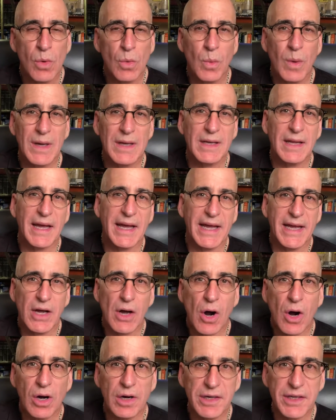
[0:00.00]
Well, a
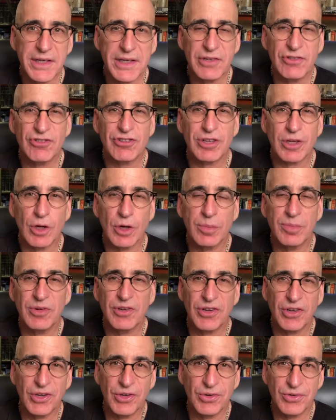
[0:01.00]
hearty shalom
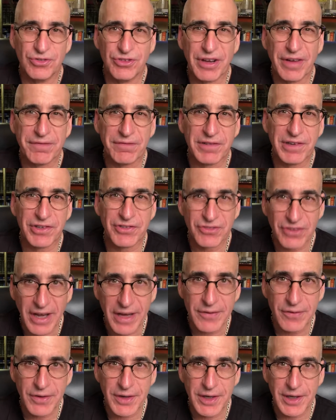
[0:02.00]
to you. Jeffrey
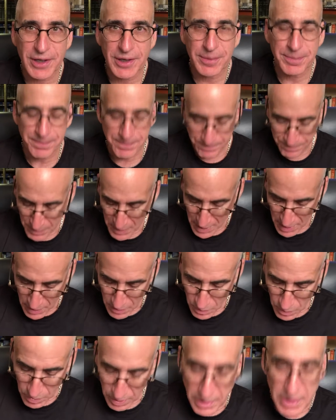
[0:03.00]
Seif here.
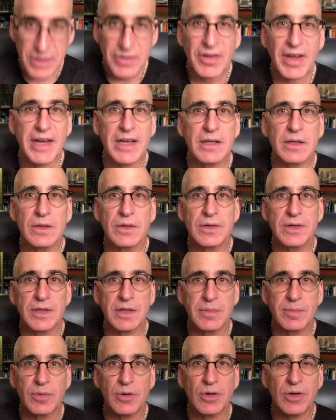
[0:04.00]
We're going to take a look at
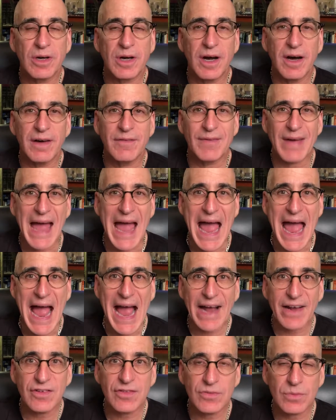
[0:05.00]
the book of
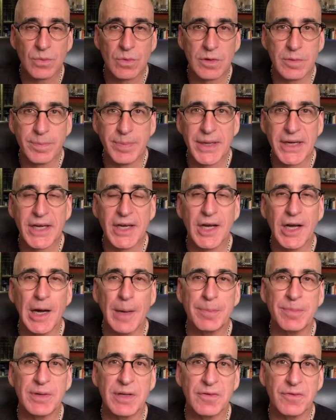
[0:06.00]
Acts. We're picking
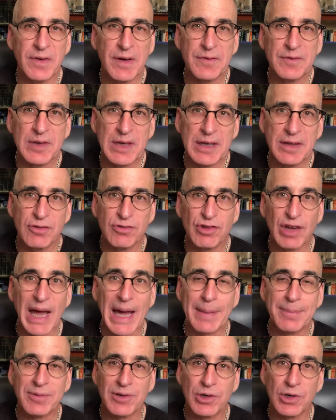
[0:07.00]
up in the 15th
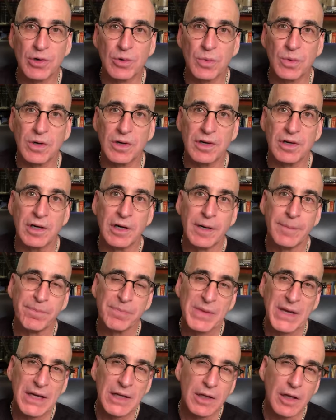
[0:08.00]
chapter. We're
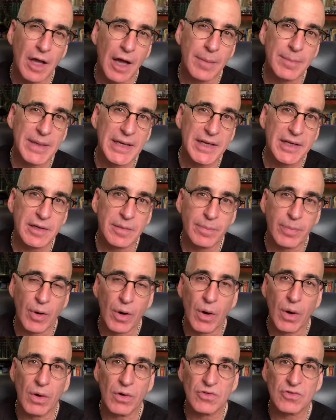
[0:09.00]
climbing into
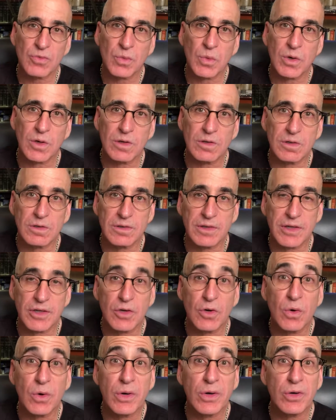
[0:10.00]
Paul's world and
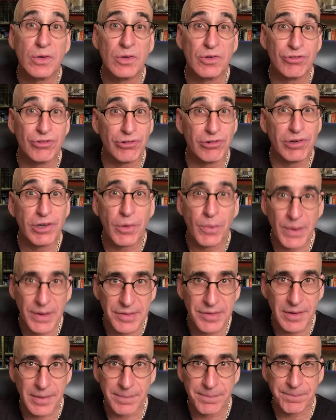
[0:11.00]
going on the journey
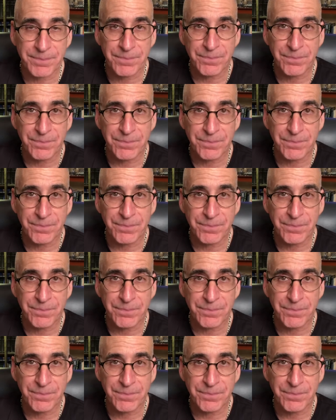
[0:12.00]
with him.